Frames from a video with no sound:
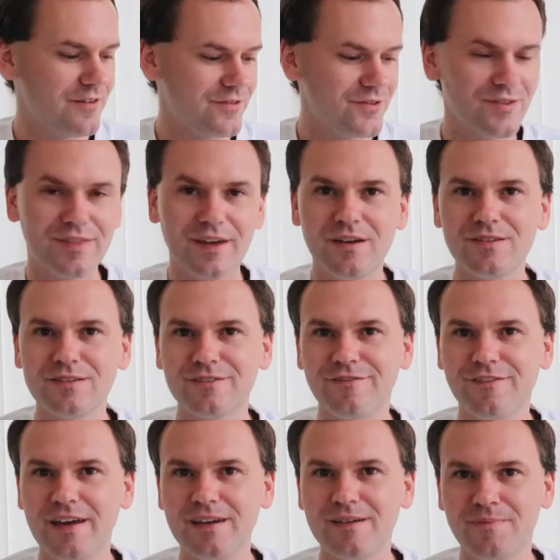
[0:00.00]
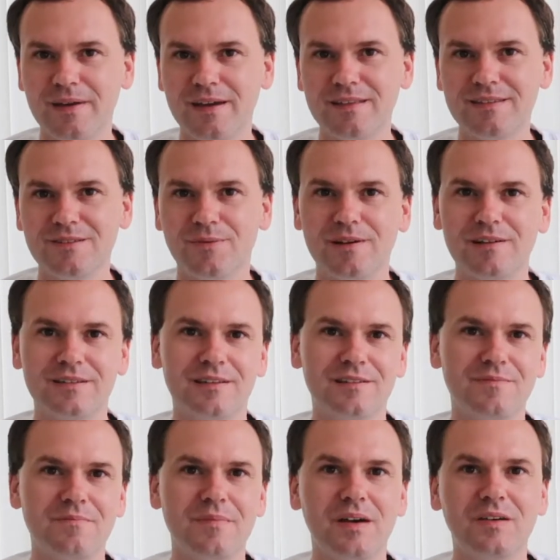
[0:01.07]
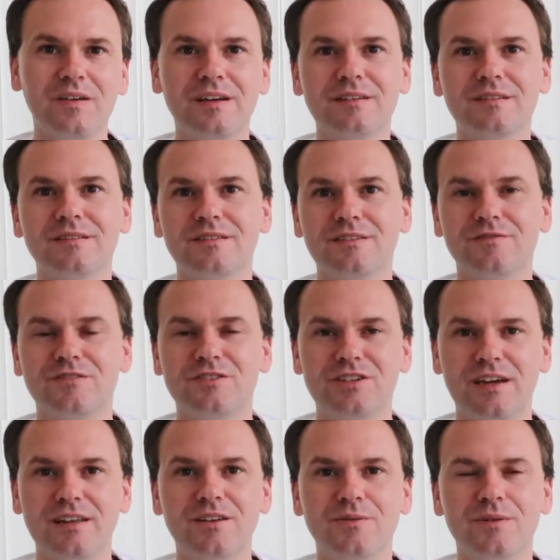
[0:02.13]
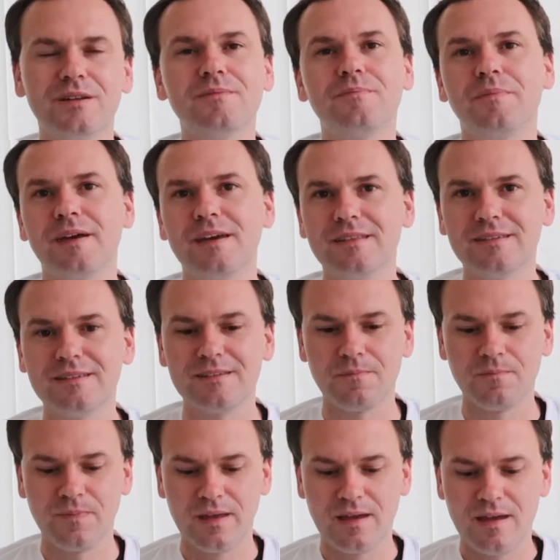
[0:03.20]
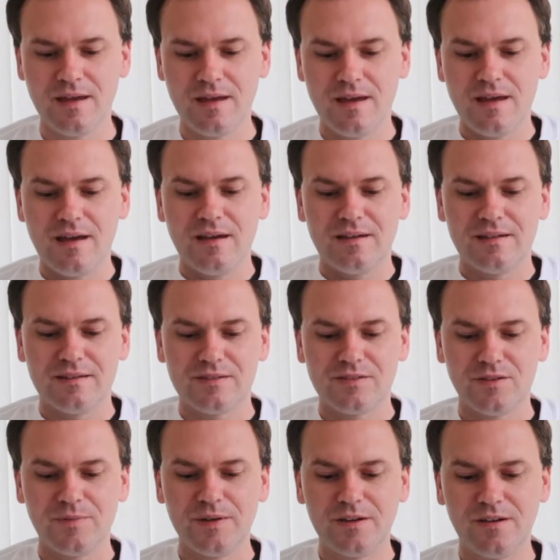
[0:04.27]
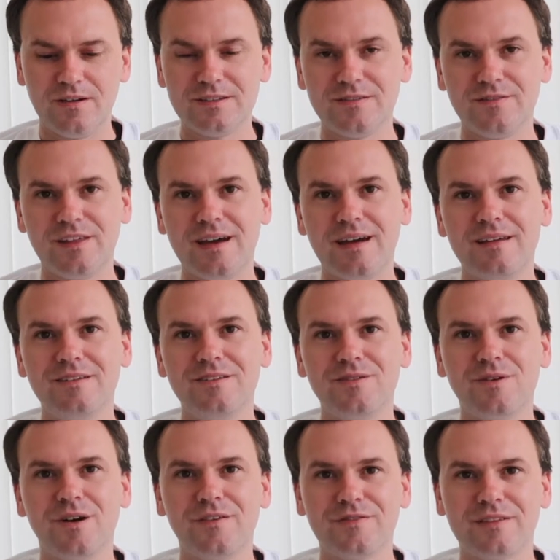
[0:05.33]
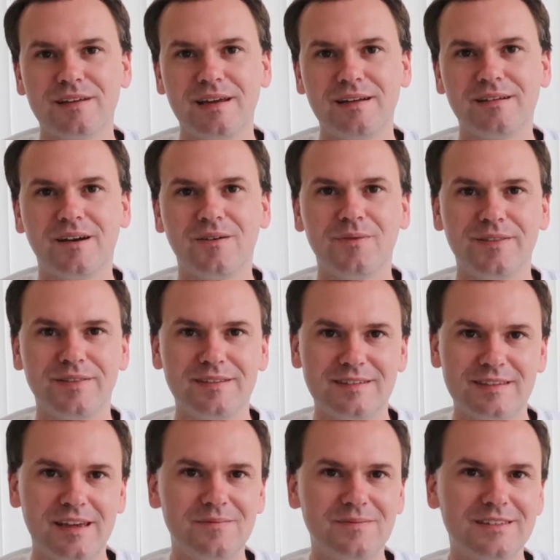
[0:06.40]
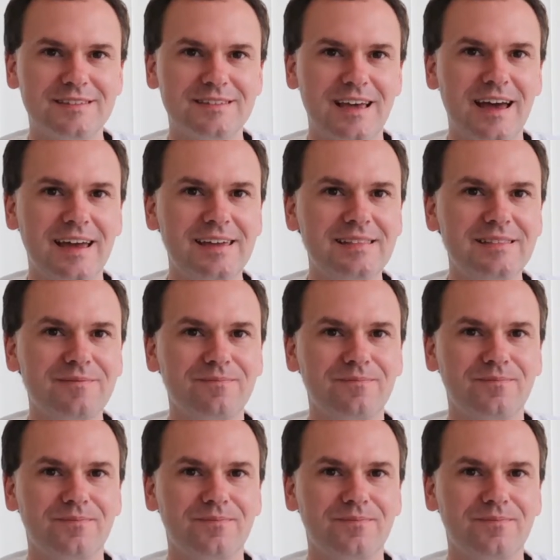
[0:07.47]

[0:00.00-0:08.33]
few thousand fake pins, whereas there's millions of genuine pins. So because of that, you often end up with the same design